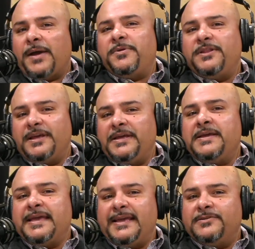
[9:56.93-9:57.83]
I mean,
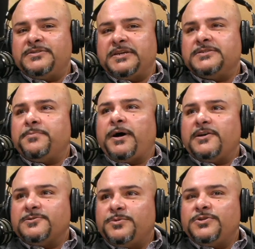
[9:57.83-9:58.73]
is it
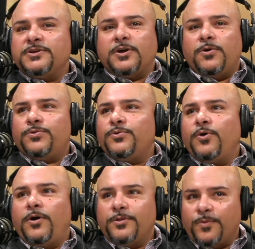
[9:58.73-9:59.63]
possible to go through
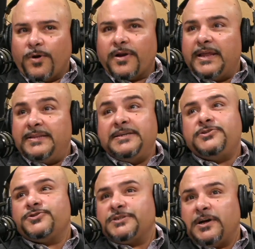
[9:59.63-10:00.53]
all the work and
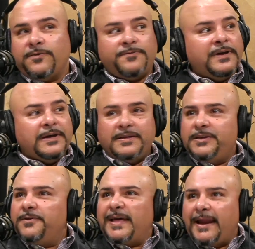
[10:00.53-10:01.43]
teach yourself,
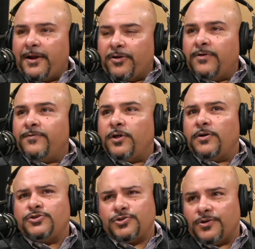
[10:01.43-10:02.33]
that area of law,
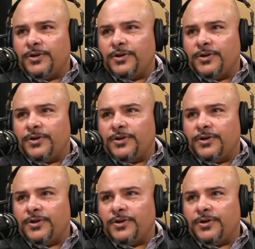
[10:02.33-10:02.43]
sure.